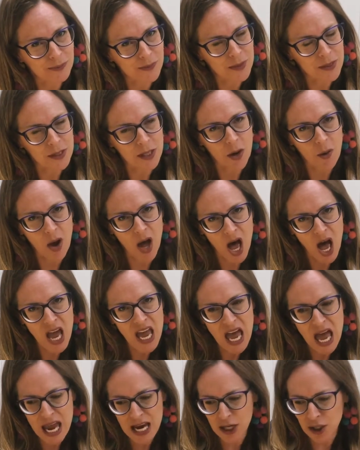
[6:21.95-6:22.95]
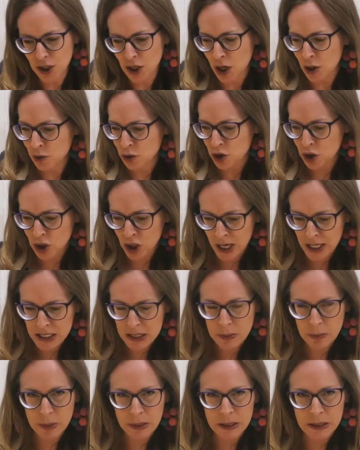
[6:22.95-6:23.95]
So I ain't no
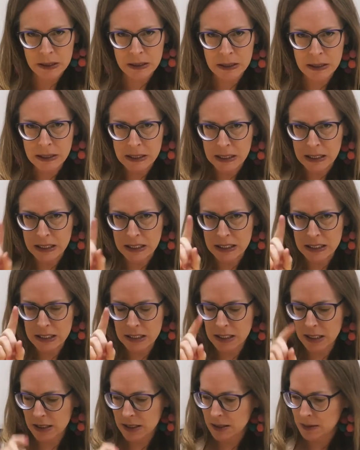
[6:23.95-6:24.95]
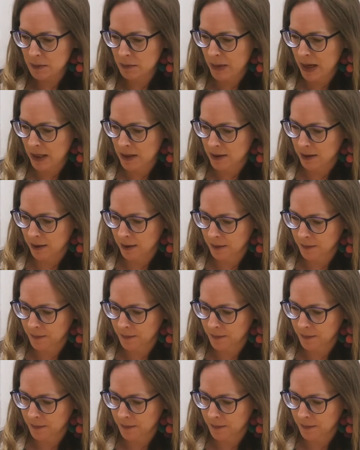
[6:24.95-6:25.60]
Shakespeare, and it doesn't matter.